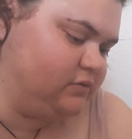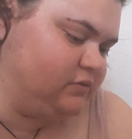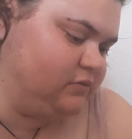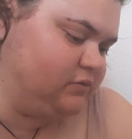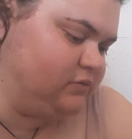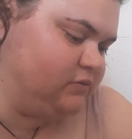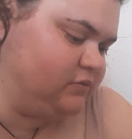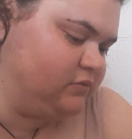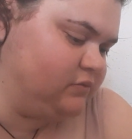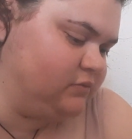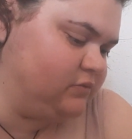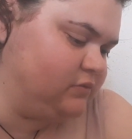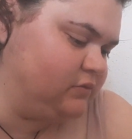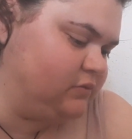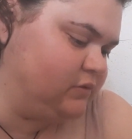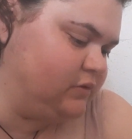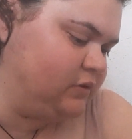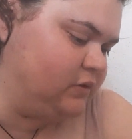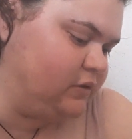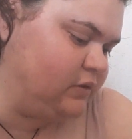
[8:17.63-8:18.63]

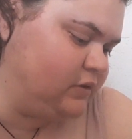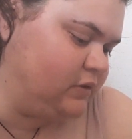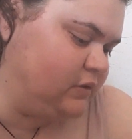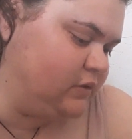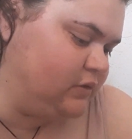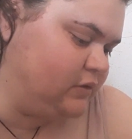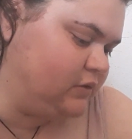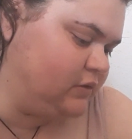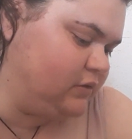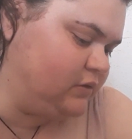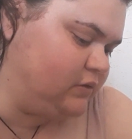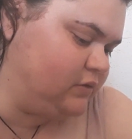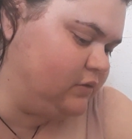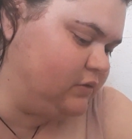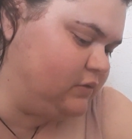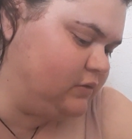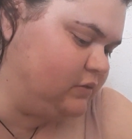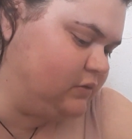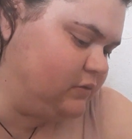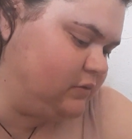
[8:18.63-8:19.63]

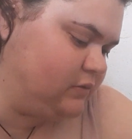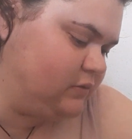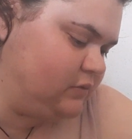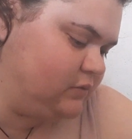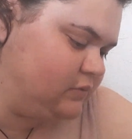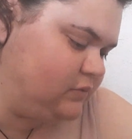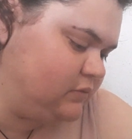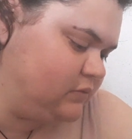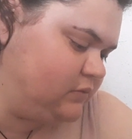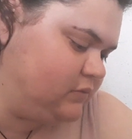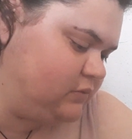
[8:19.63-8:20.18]
(no one is talking)